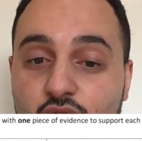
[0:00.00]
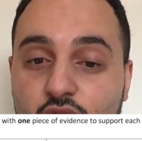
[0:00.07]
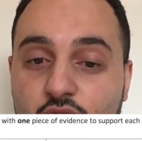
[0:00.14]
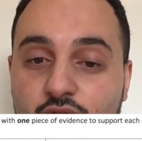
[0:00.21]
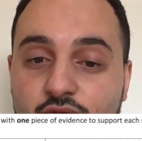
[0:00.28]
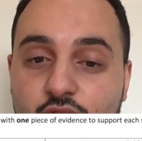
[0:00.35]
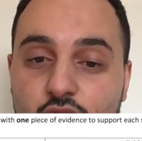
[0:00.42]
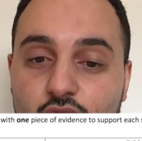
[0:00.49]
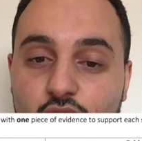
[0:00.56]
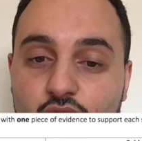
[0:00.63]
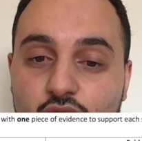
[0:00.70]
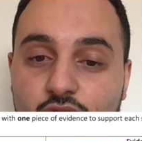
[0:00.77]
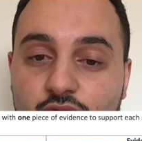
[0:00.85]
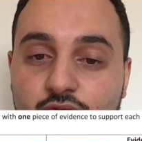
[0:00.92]
So
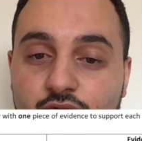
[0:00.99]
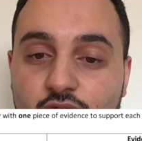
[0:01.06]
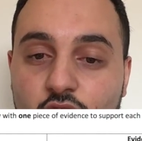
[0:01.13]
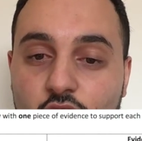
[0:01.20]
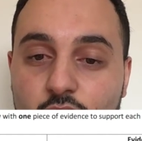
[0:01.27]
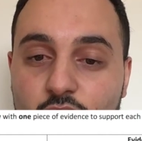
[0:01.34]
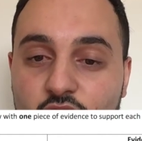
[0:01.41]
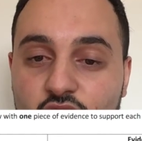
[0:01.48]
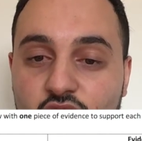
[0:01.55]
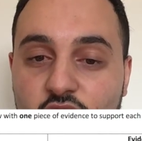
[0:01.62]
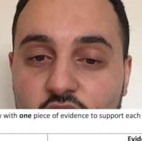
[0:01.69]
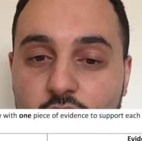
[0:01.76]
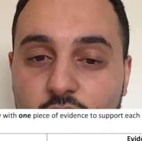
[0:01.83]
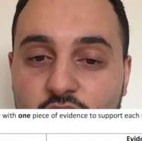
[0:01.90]
fossils from the
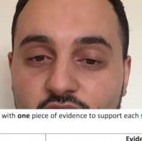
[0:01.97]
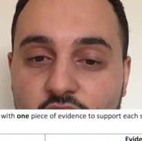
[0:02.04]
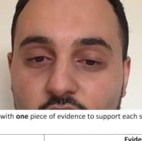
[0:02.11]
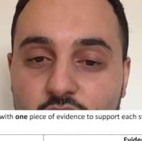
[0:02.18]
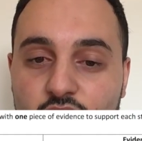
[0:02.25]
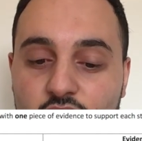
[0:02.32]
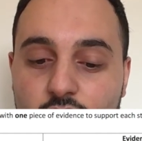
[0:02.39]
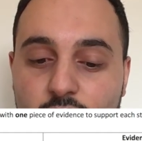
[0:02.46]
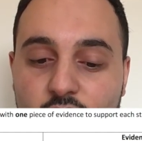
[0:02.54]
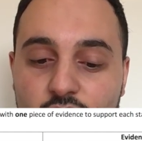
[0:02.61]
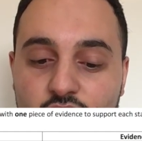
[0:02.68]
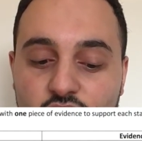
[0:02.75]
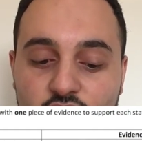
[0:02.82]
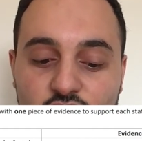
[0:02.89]
sea can be found in the
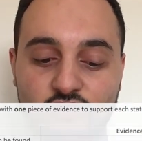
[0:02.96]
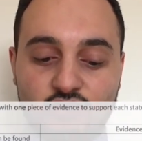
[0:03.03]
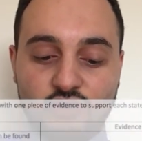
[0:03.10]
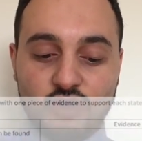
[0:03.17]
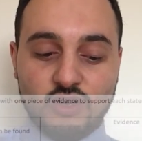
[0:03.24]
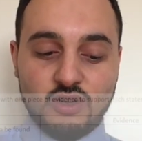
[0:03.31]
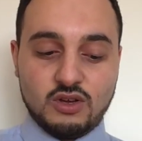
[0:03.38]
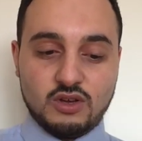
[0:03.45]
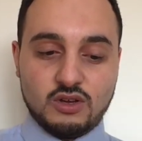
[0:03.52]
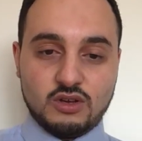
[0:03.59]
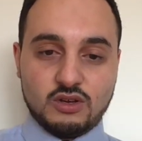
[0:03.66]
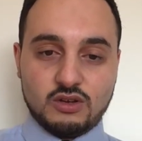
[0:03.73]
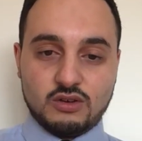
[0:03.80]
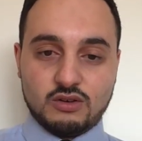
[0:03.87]
mountains.
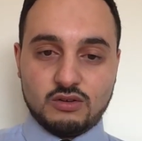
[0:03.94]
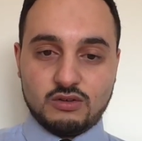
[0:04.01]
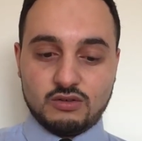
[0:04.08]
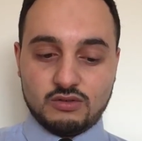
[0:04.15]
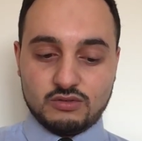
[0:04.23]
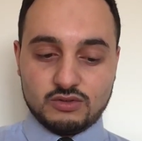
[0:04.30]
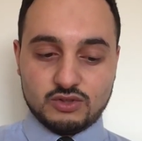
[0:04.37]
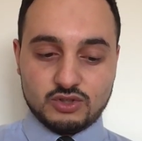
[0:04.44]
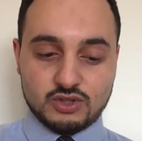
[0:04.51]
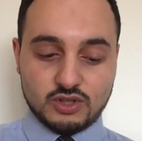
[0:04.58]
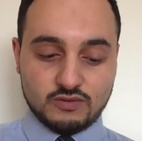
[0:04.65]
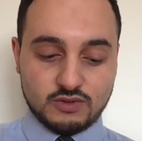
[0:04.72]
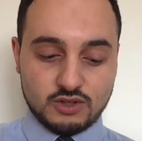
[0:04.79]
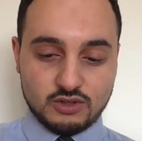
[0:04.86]
Let's just
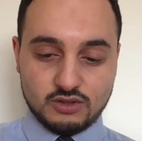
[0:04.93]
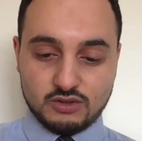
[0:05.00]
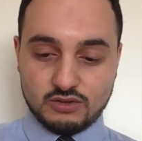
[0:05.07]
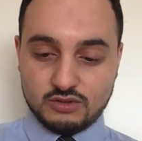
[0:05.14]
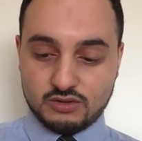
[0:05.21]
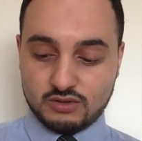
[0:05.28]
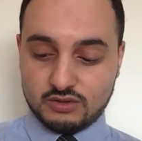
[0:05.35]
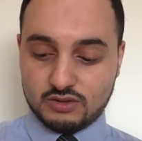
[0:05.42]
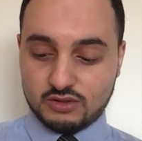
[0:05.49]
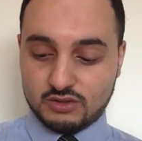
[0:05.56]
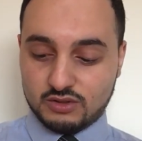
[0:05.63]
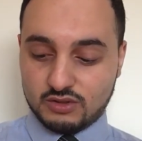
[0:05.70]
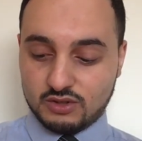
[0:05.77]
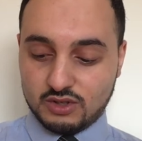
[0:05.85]
have a look.
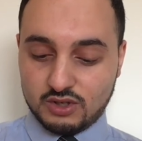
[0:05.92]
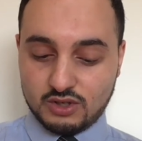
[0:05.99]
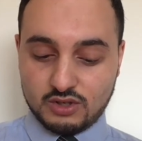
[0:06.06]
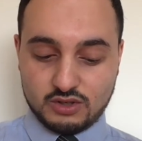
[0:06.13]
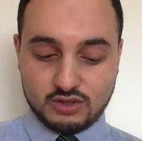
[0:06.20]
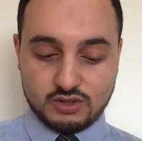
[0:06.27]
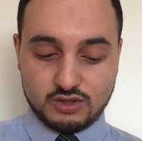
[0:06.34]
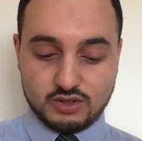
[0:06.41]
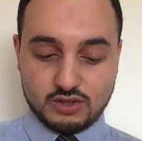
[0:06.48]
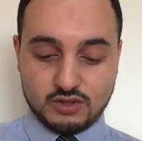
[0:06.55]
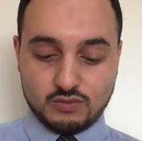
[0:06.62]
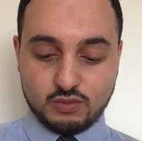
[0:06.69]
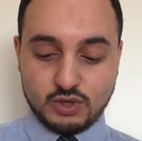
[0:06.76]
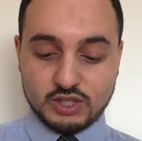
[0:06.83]

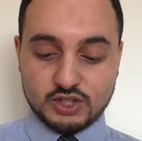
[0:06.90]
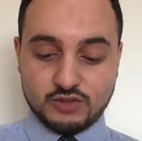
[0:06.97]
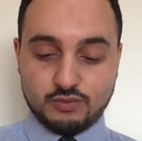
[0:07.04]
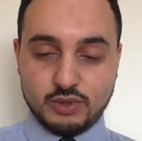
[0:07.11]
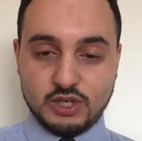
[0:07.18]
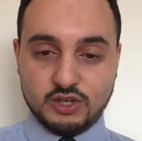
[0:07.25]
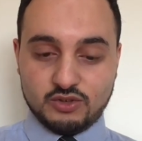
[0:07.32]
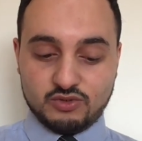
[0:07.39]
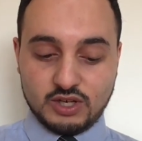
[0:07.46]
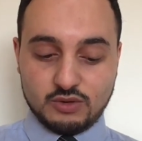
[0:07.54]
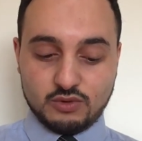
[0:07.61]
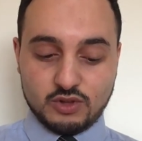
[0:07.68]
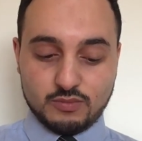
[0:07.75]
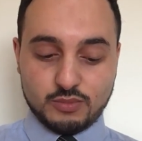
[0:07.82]
Well, actually, if we look
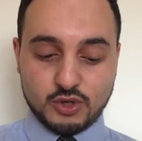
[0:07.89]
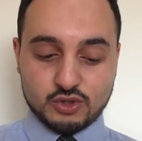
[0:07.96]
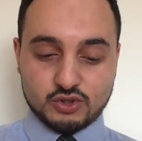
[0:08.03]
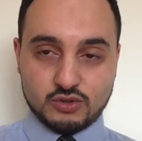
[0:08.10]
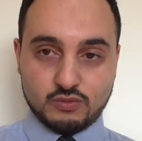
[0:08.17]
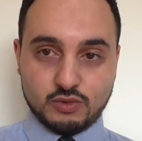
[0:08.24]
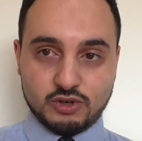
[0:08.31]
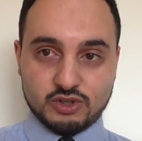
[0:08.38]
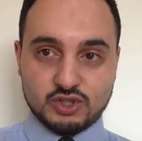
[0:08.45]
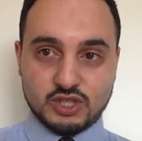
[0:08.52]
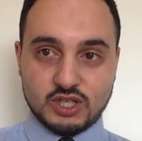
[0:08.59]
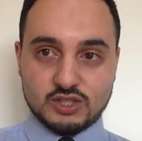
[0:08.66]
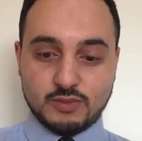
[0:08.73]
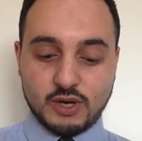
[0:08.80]
down at the bottom where it
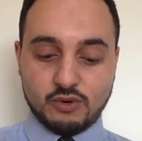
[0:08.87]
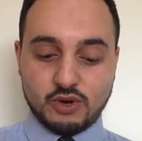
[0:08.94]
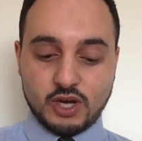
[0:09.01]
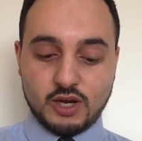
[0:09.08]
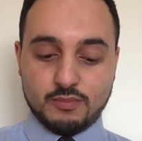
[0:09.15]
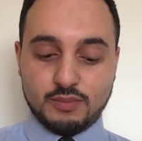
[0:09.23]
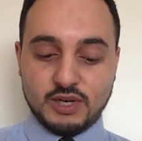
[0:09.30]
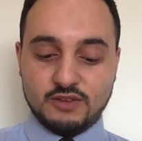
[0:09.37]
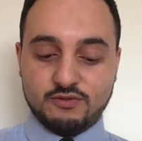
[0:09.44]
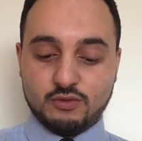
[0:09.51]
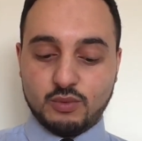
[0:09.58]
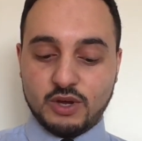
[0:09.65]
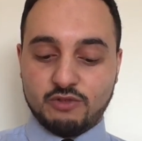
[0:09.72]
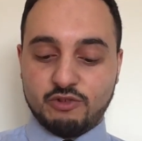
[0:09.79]
says about
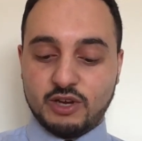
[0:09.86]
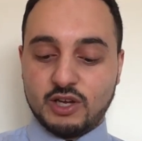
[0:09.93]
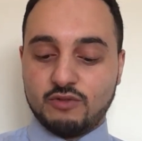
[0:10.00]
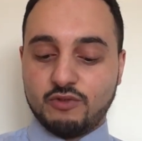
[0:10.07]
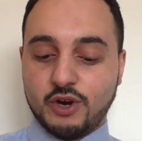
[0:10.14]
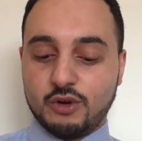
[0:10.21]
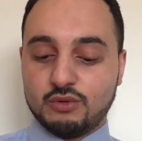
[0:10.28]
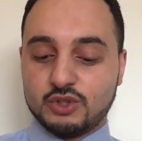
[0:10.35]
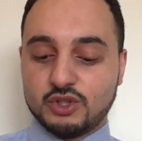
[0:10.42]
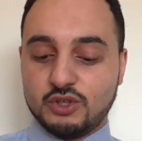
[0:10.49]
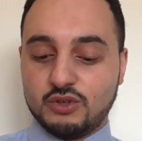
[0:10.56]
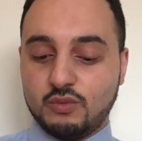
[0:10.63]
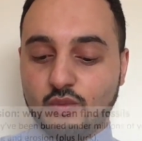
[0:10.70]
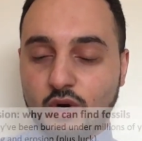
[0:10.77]
uplift, weathering and
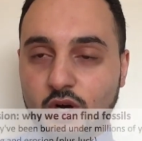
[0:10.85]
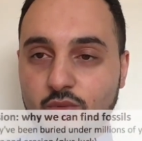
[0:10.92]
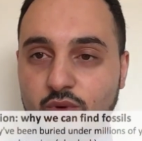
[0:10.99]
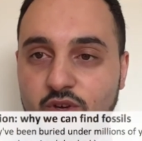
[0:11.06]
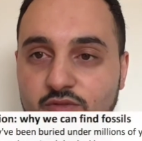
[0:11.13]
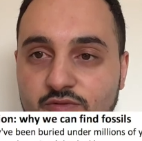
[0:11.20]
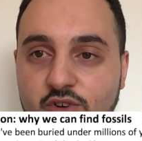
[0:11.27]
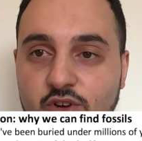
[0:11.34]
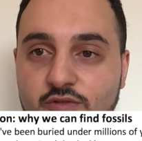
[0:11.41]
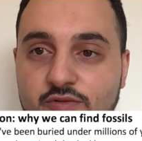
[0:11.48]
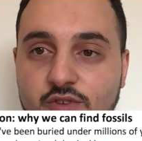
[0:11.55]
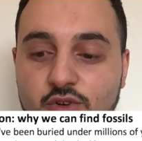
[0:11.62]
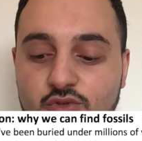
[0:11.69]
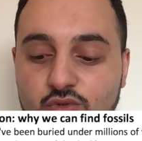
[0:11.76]
erosion, why we can find
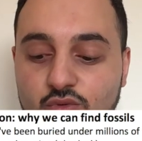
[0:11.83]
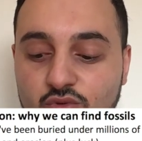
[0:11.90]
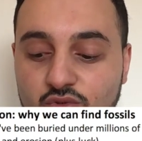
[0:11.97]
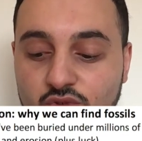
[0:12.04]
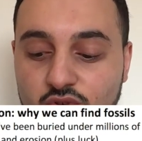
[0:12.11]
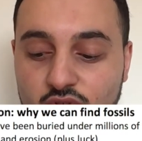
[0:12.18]
fossils.